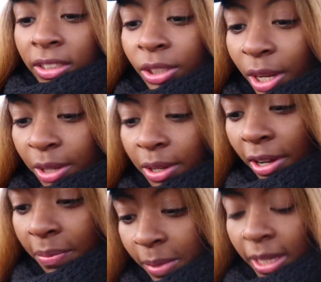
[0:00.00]
So
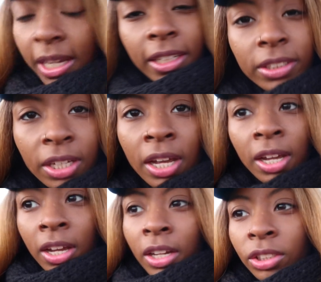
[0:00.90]
me and
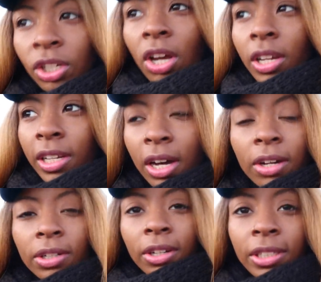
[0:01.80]
Charlie are
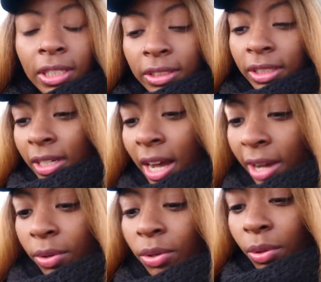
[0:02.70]
going into town